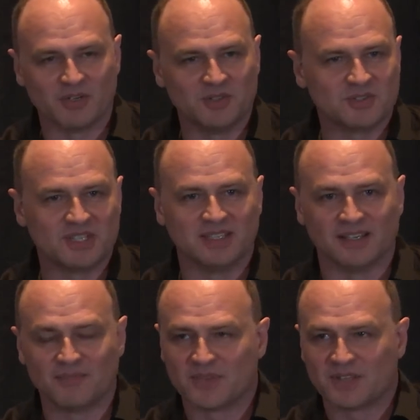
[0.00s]
When you see
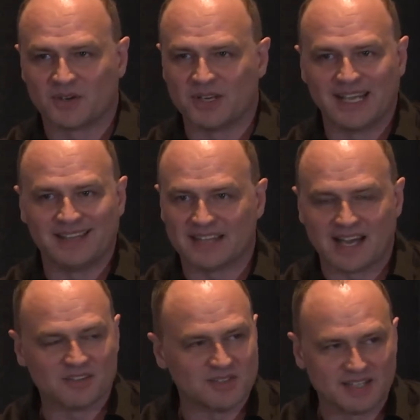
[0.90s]
the
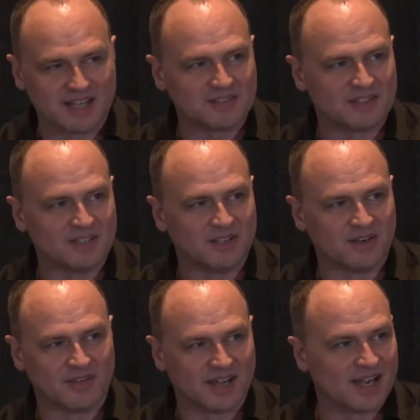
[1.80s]
38,000 deaths a
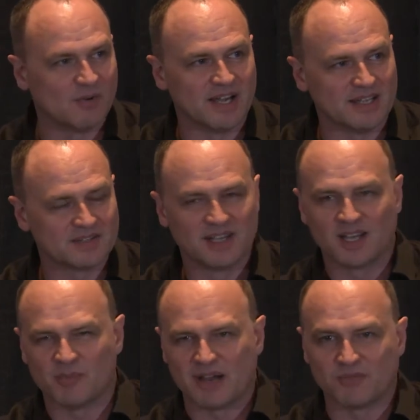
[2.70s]
year on the highways,
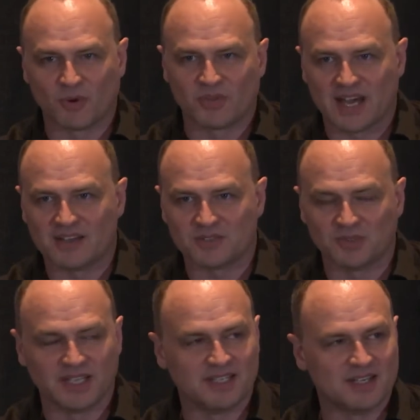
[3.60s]
about 4,000
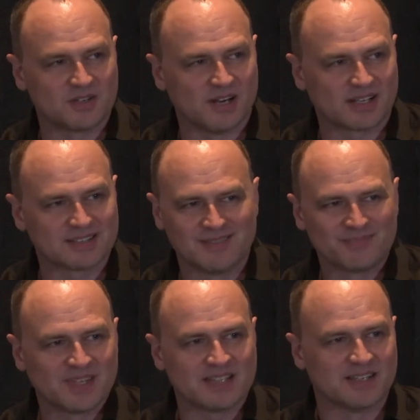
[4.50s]
related to trucks,
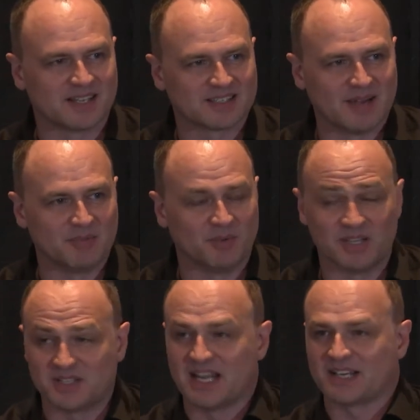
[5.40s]
that's unacceptable.
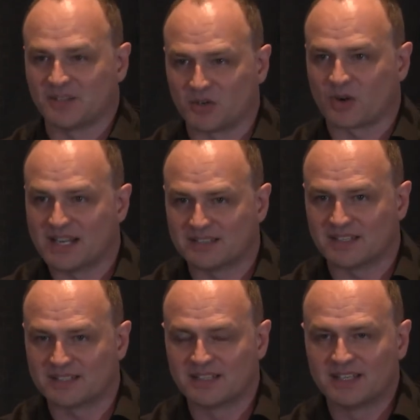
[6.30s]
It's a national
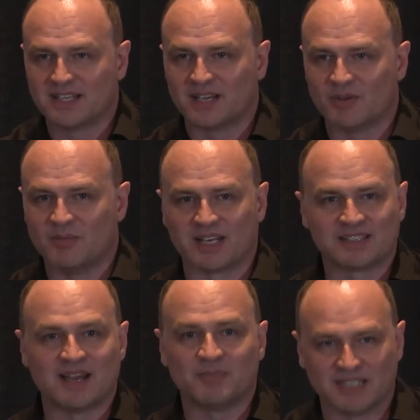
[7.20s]
crisis, and we've been
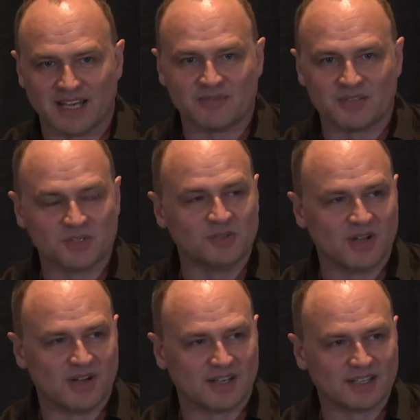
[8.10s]
accepting that for too
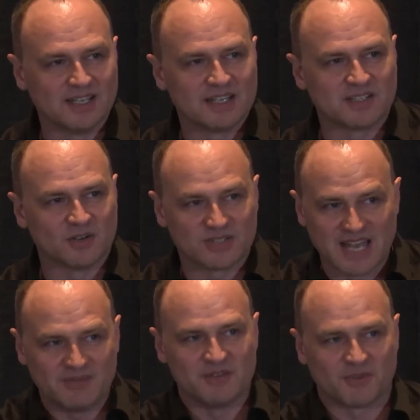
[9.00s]
long. So
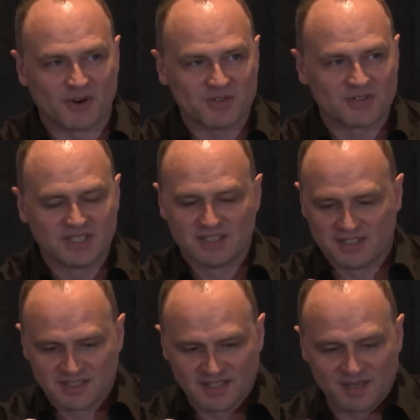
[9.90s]
safety first,
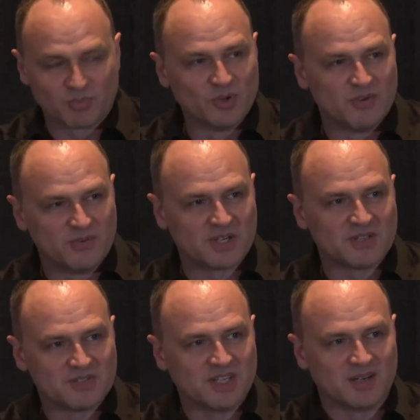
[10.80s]
improve
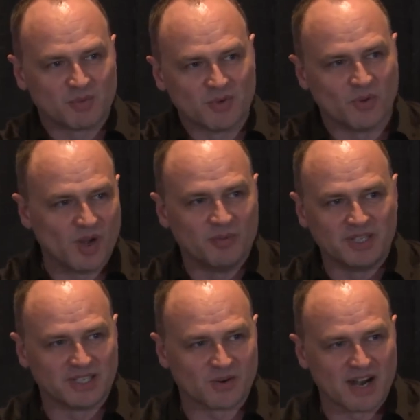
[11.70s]
efficiency, and improve the
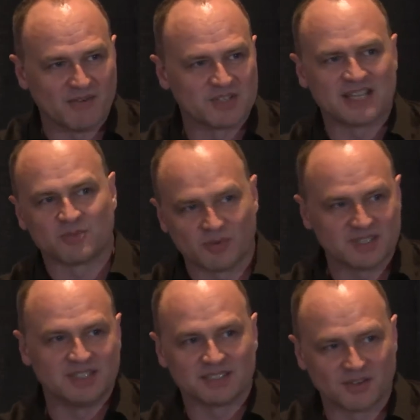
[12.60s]
well-being of drivers. That's where we
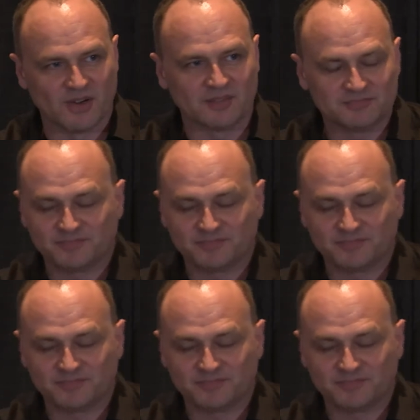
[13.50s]
see this going.